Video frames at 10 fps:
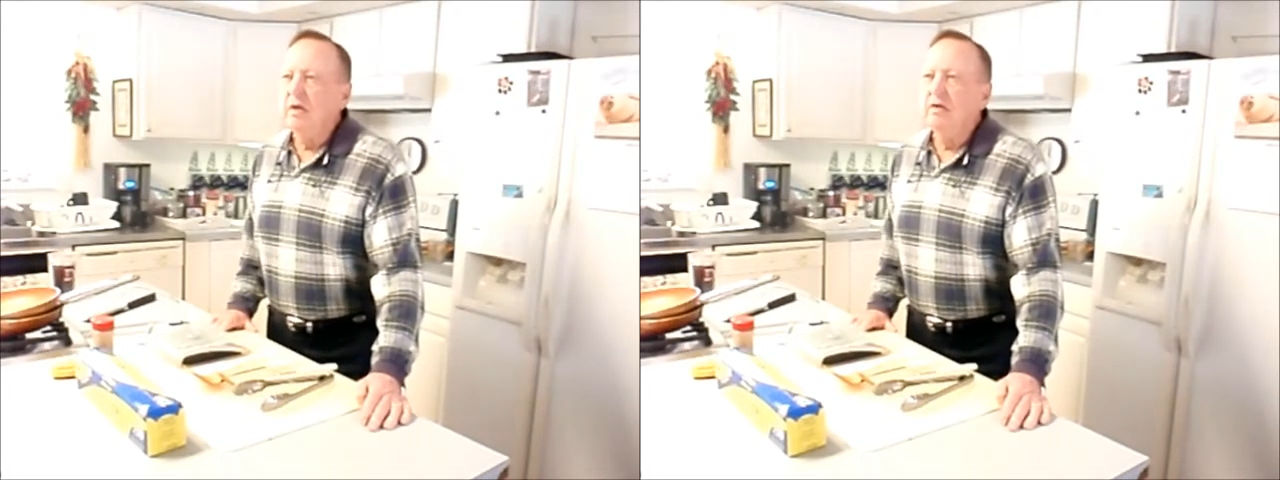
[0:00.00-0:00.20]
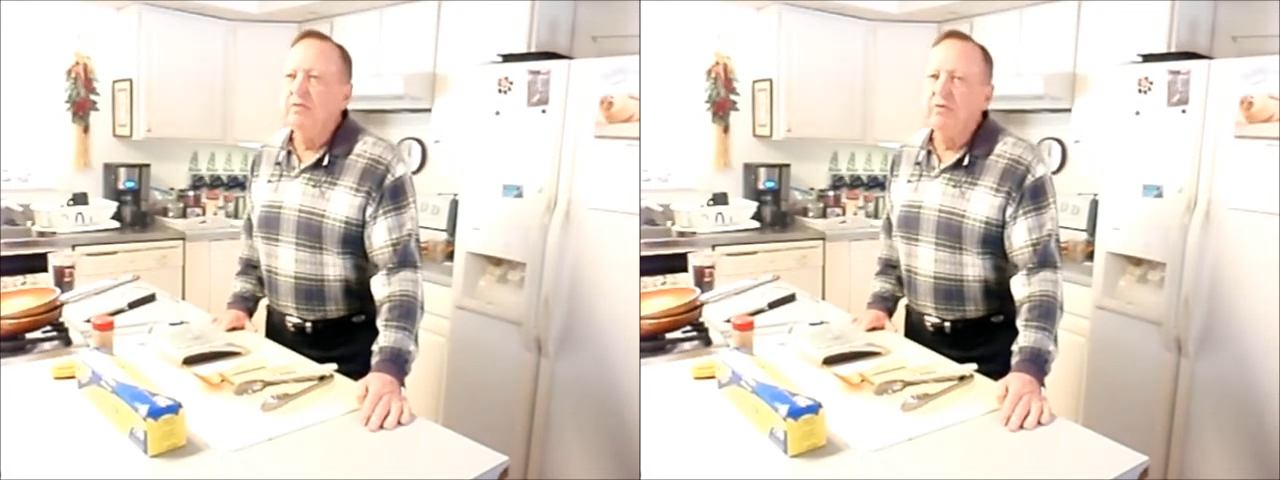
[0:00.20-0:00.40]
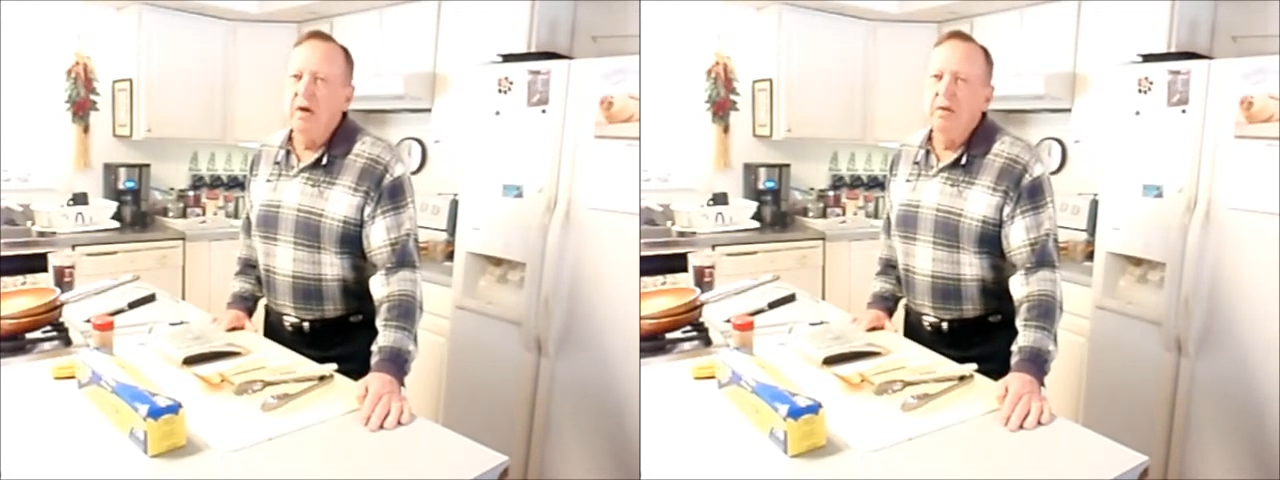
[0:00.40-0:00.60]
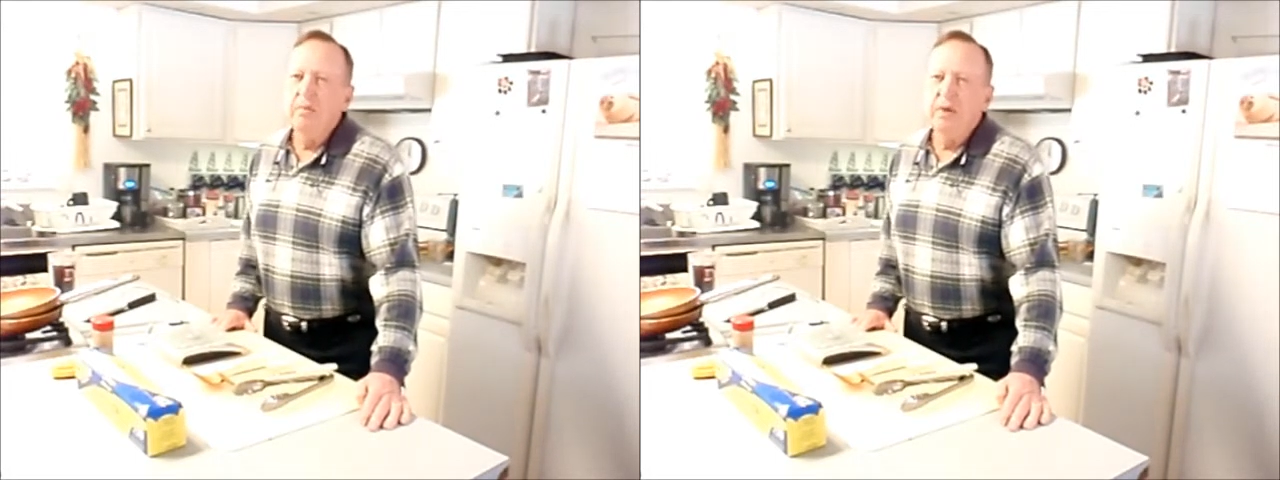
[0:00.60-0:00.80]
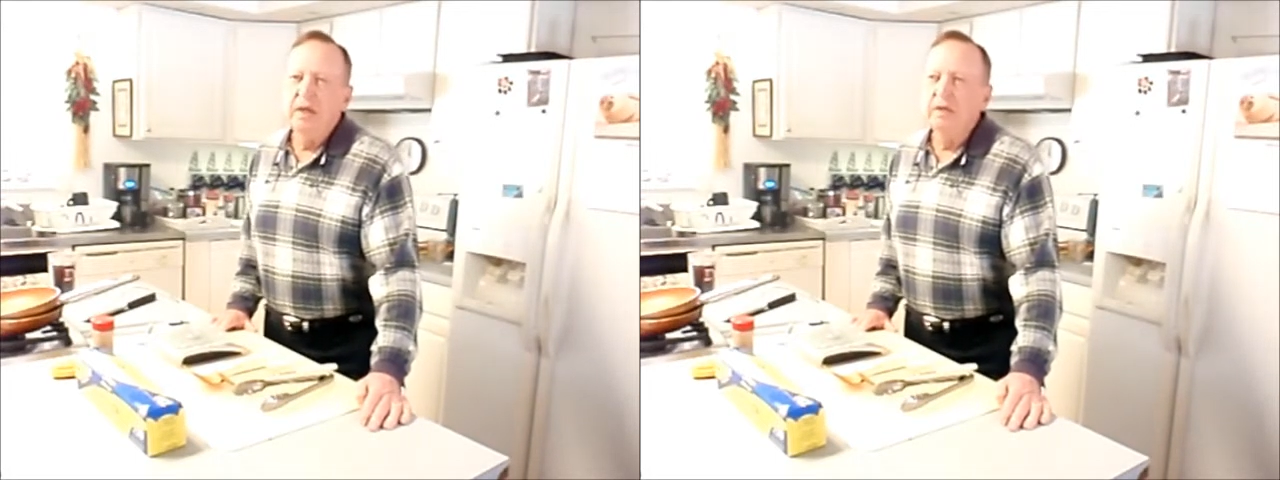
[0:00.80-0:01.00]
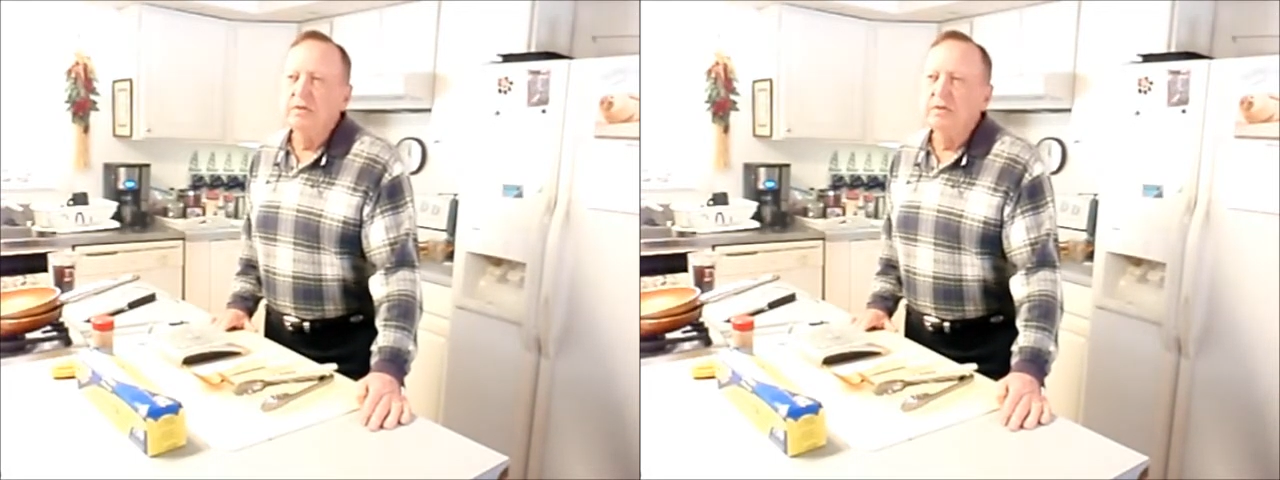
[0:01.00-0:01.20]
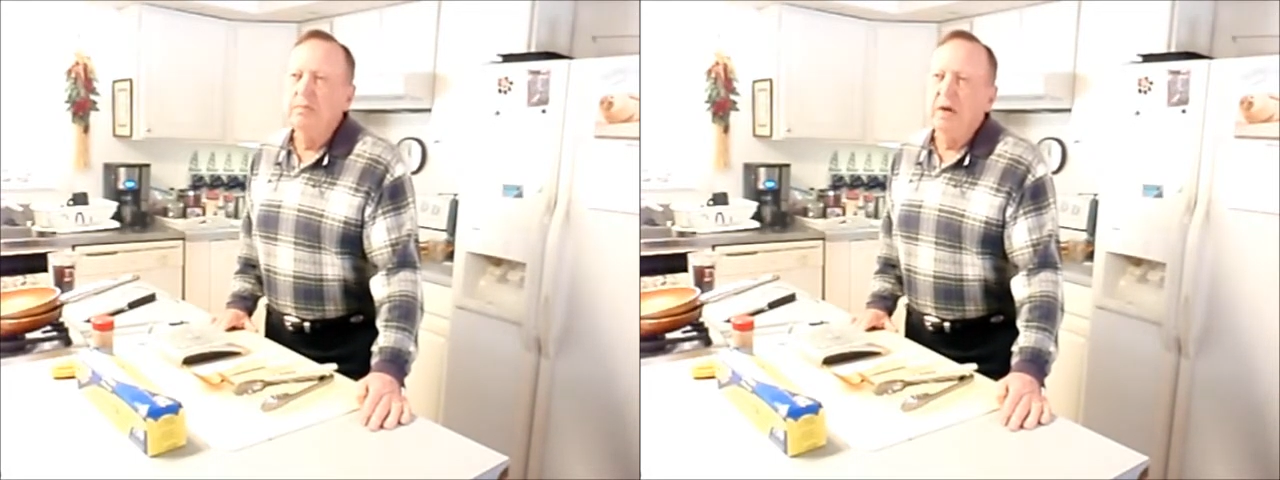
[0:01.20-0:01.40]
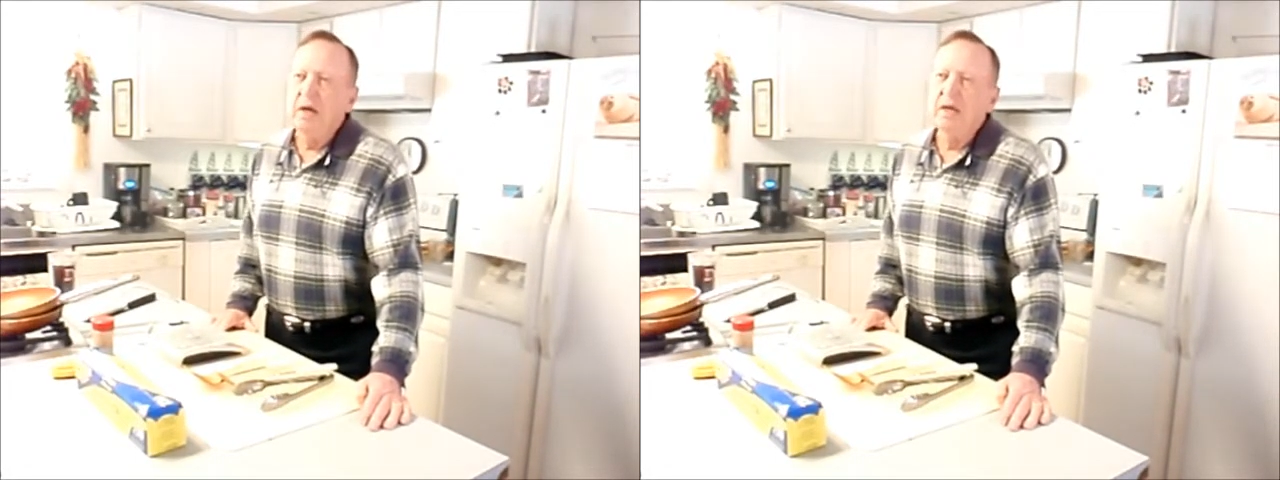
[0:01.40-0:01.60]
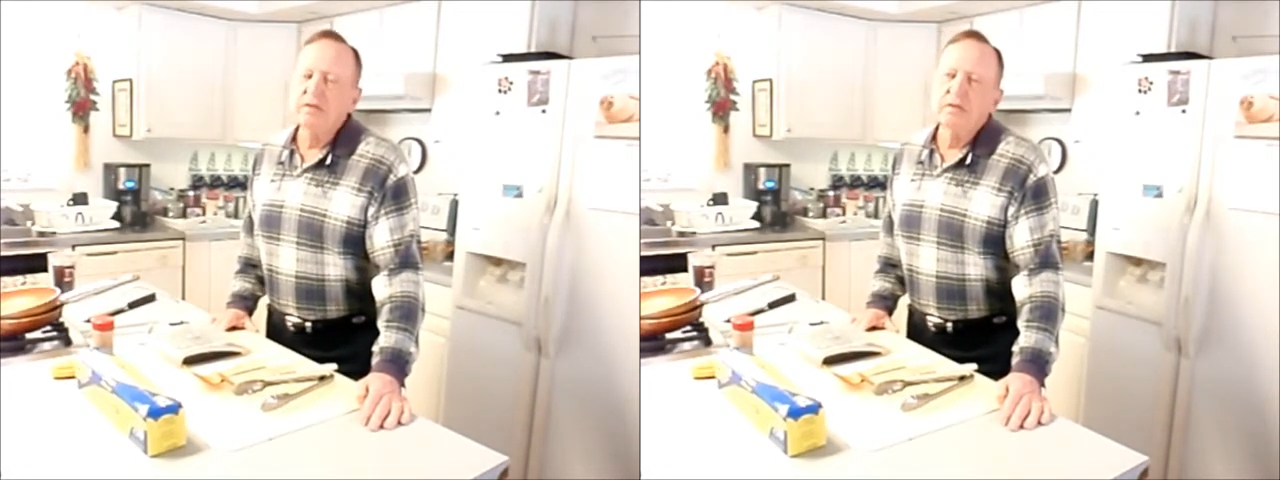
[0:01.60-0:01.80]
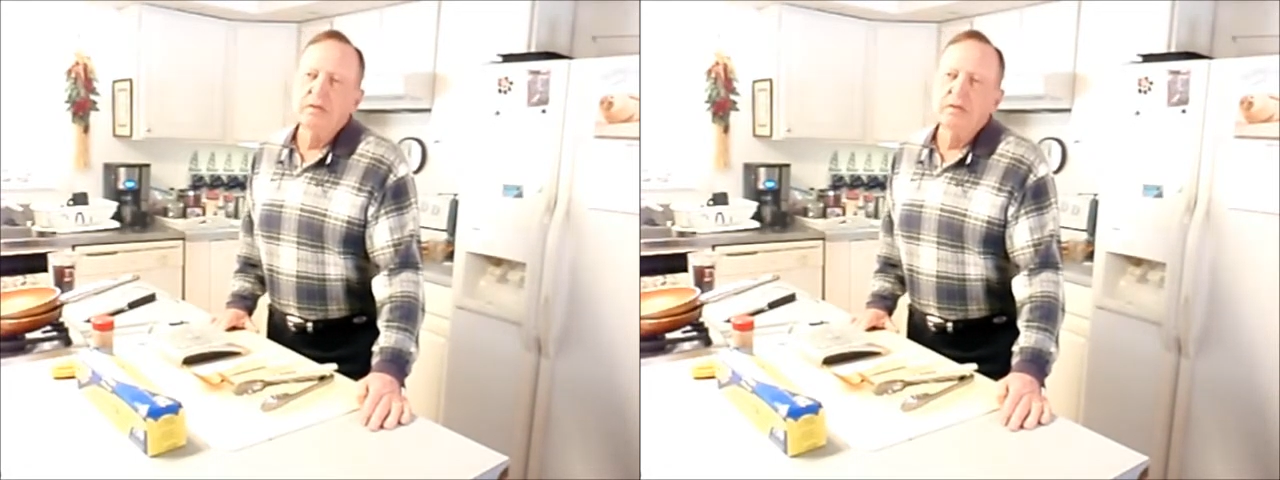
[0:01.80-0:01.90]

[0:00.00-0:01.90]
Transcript: have frying pans and pots,